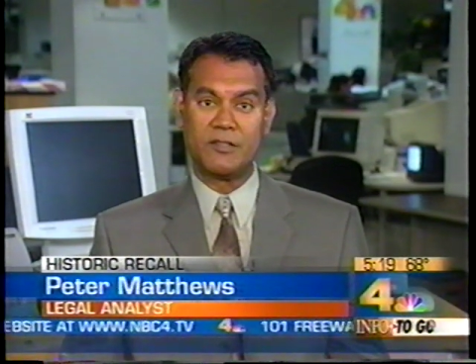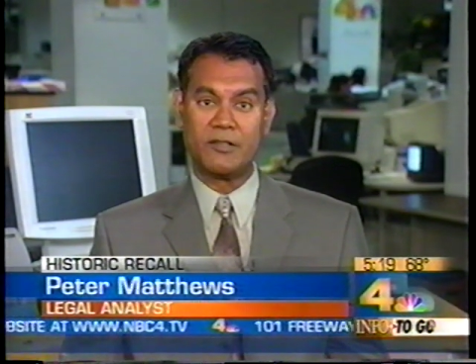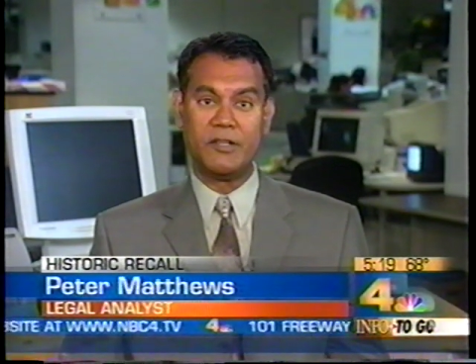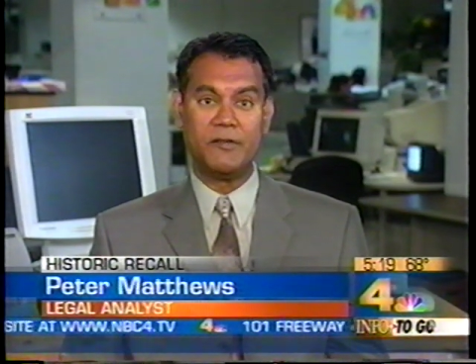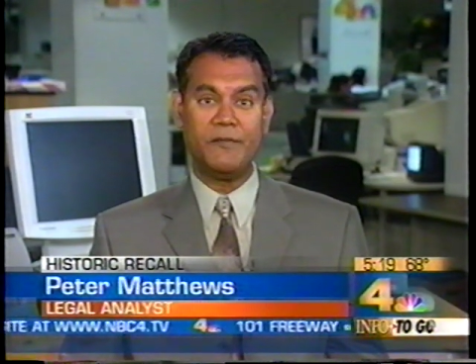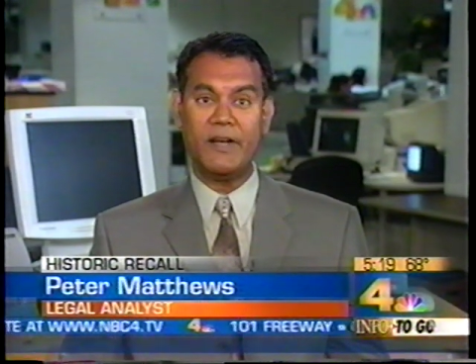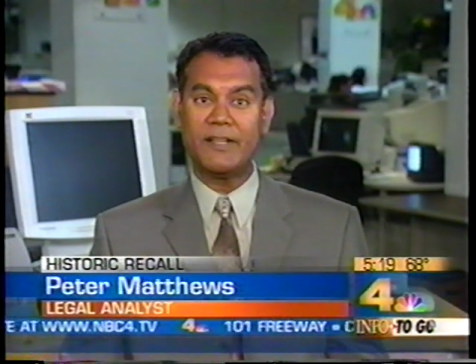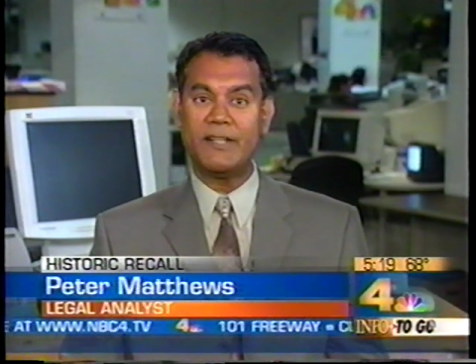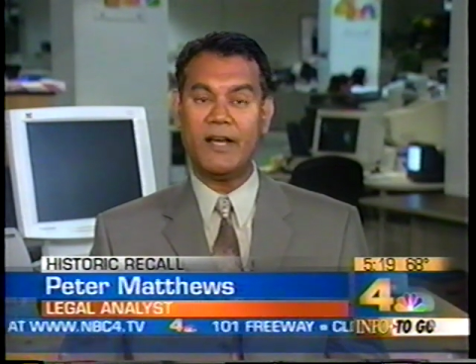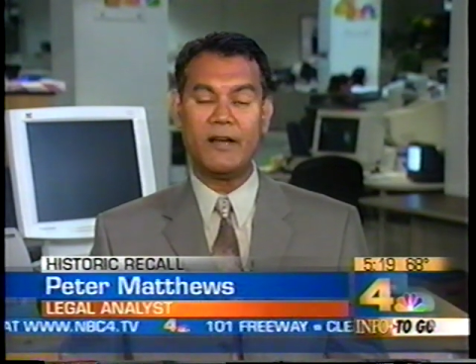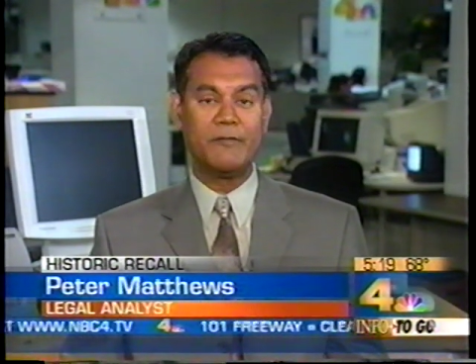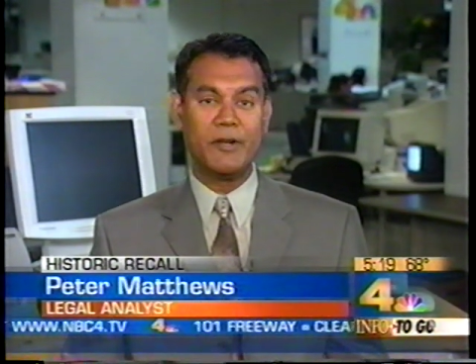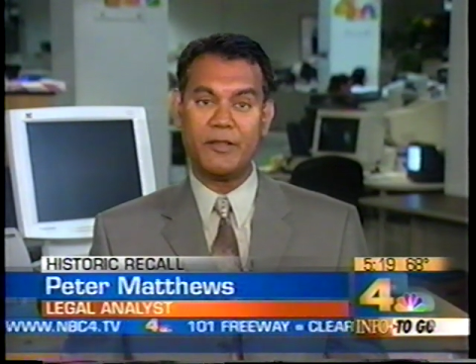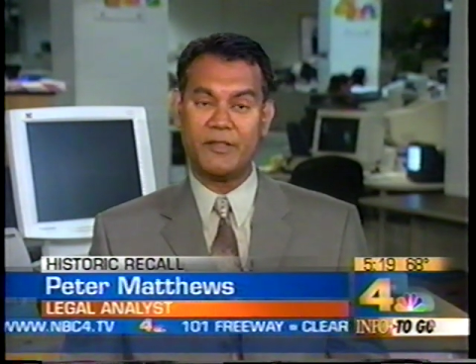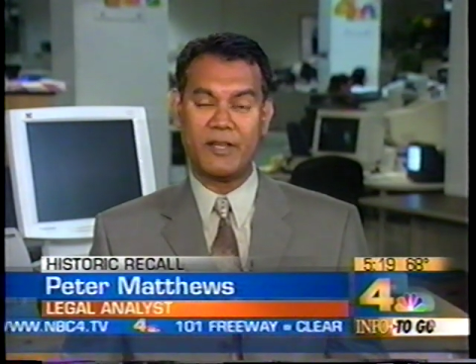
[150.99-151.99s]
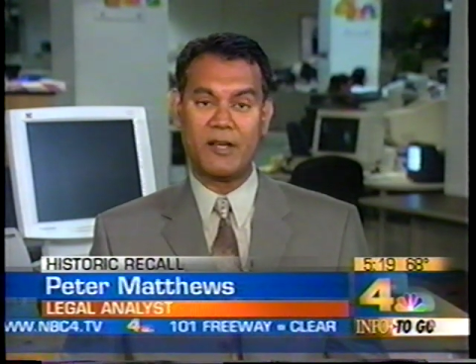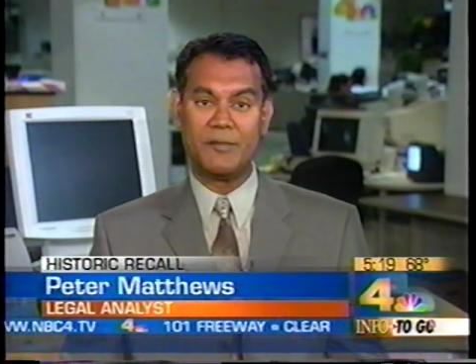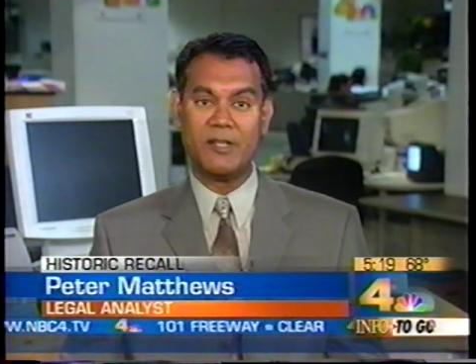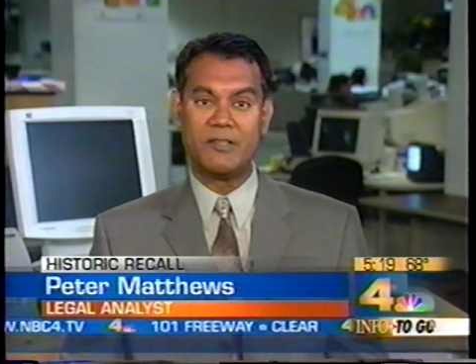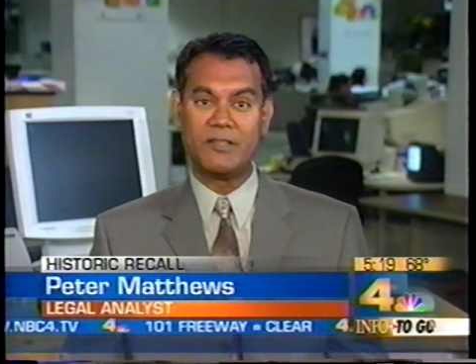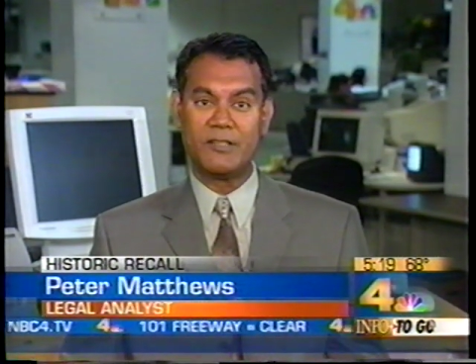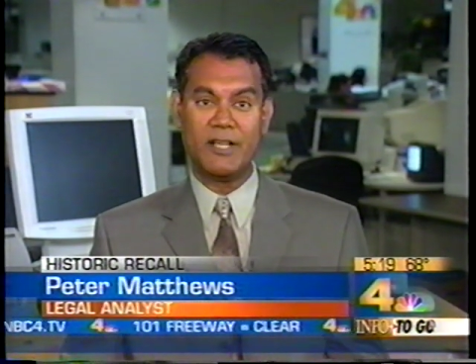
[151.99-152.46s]
It's going to affect everything.
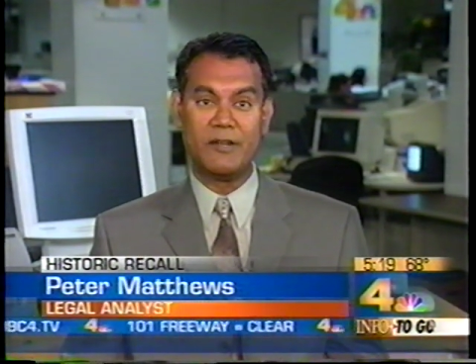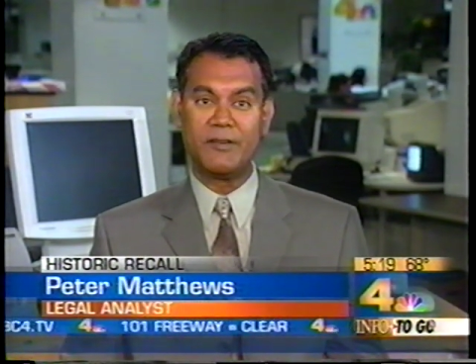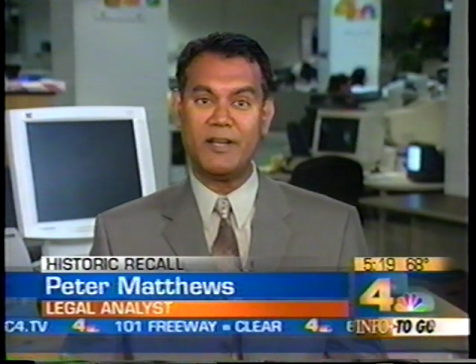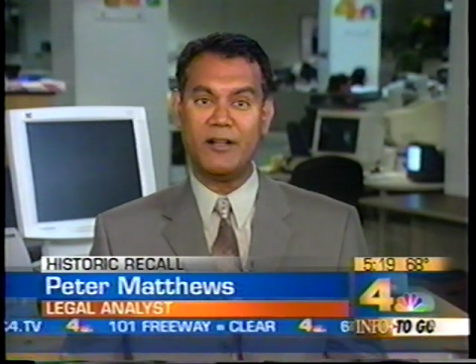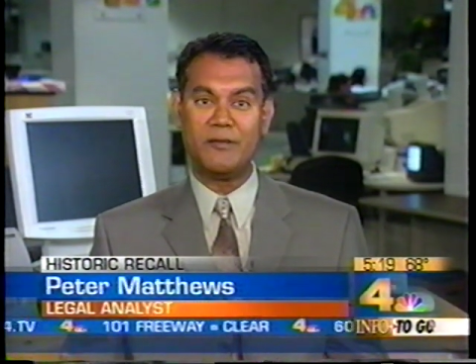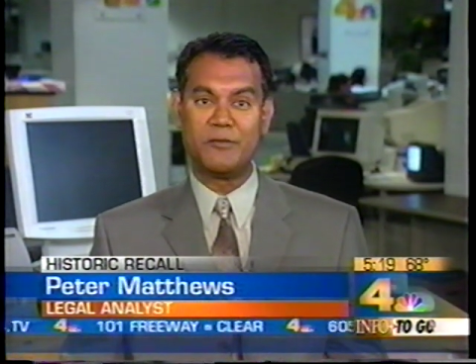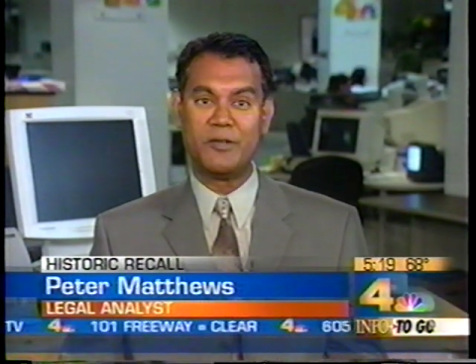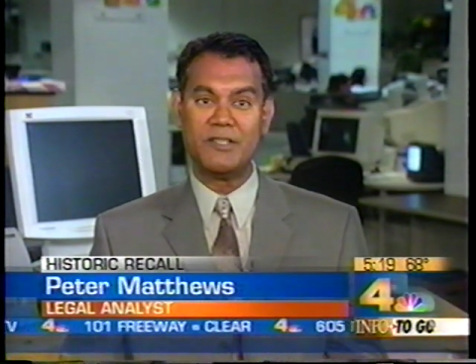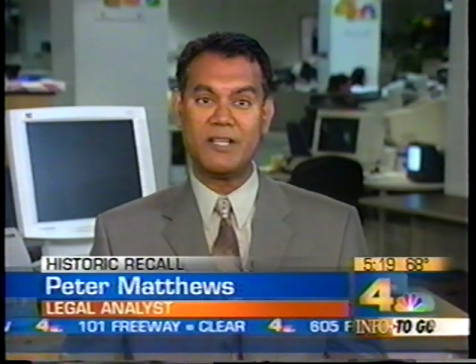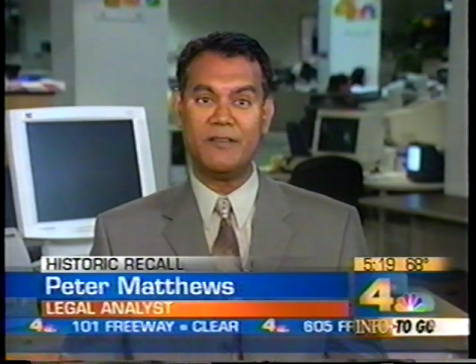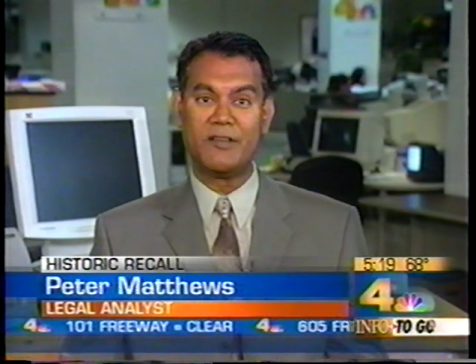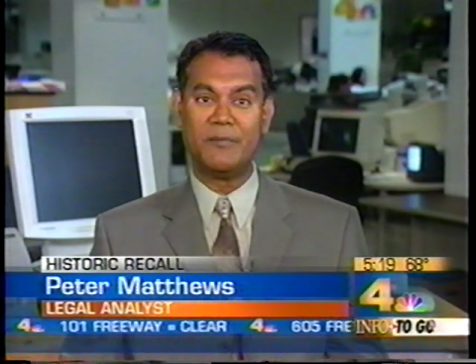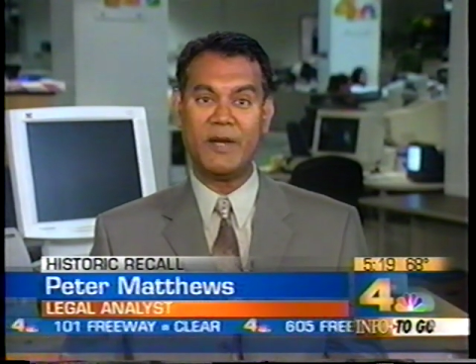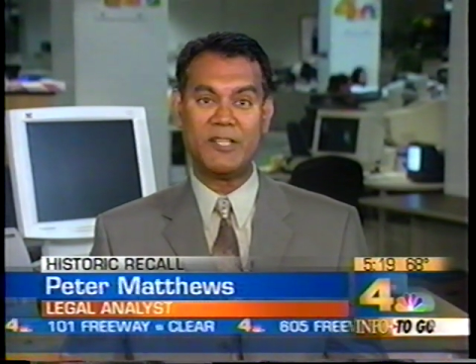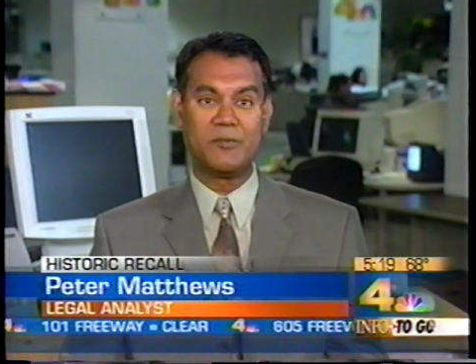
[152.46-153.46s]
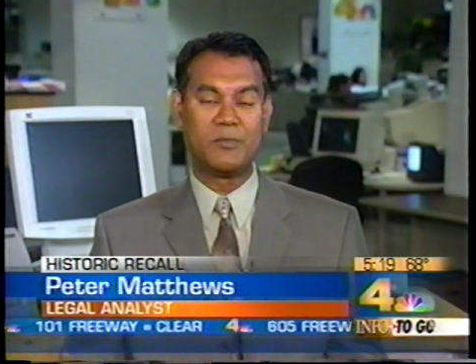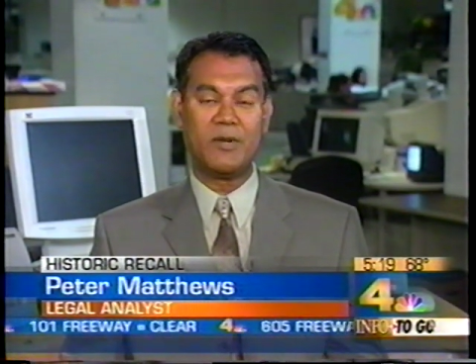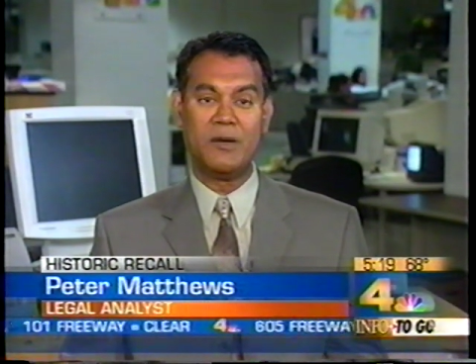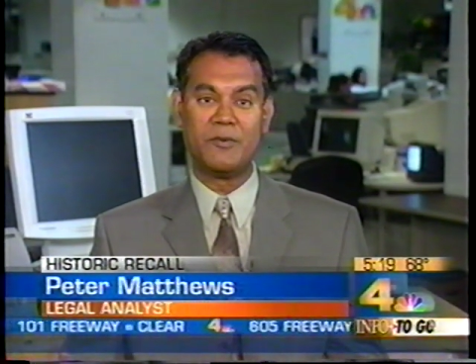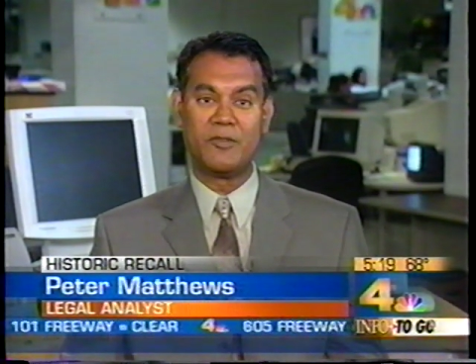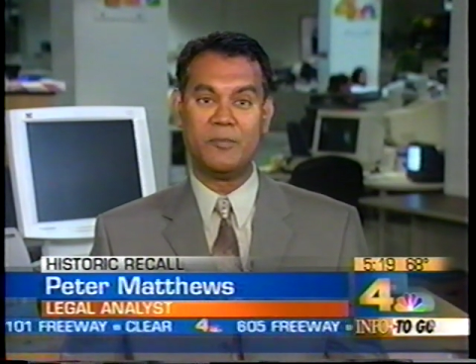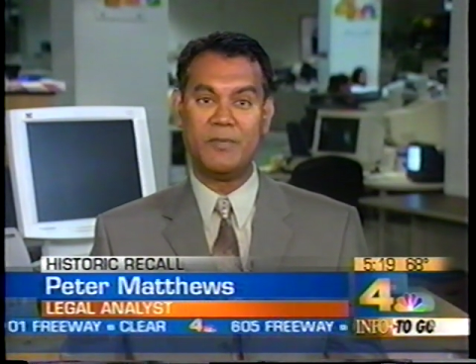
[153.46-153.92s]
I mean, the state of California is having a major
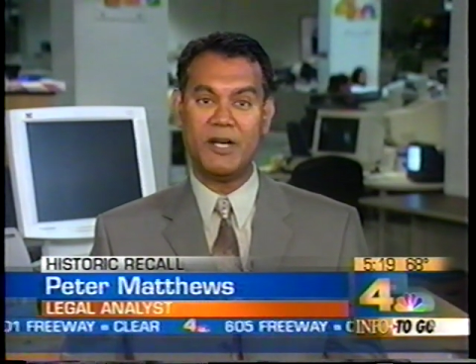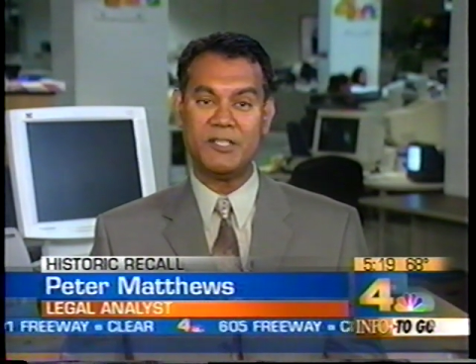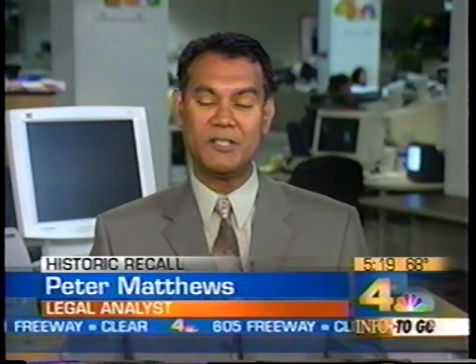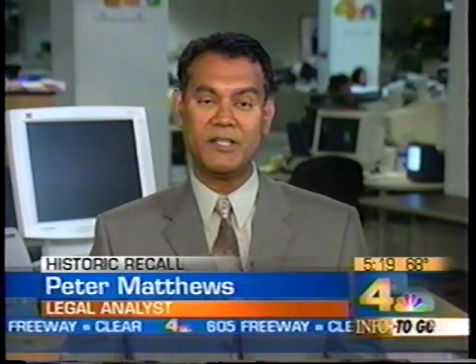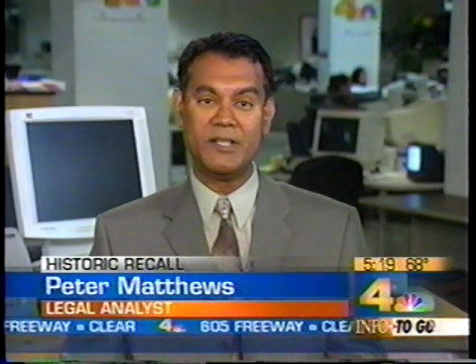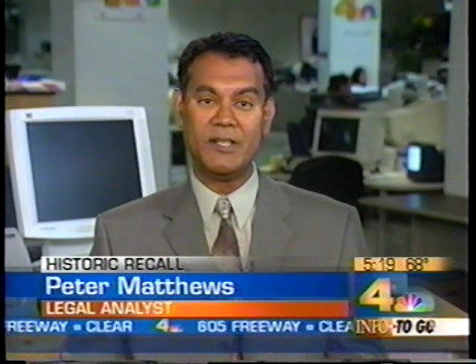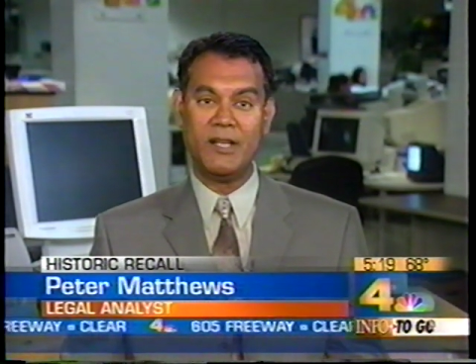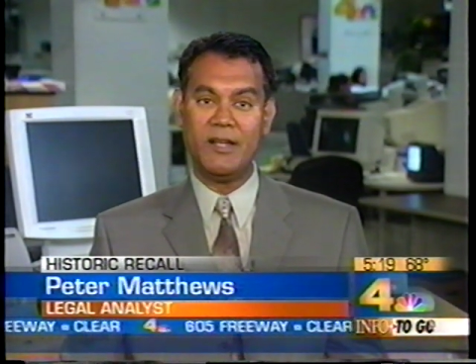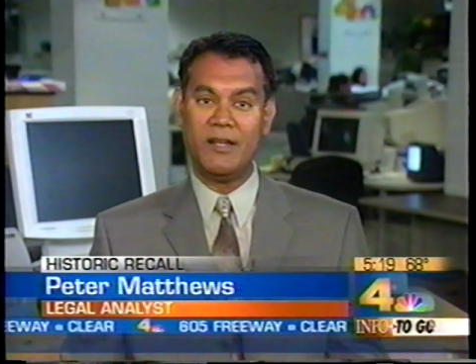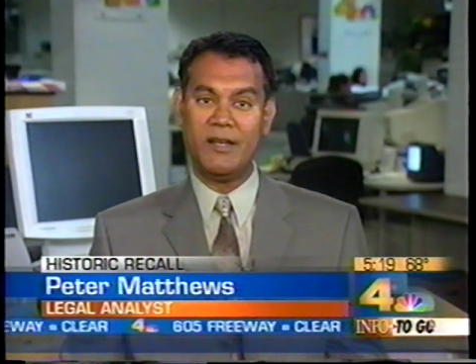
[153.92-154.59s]
problem with the budget,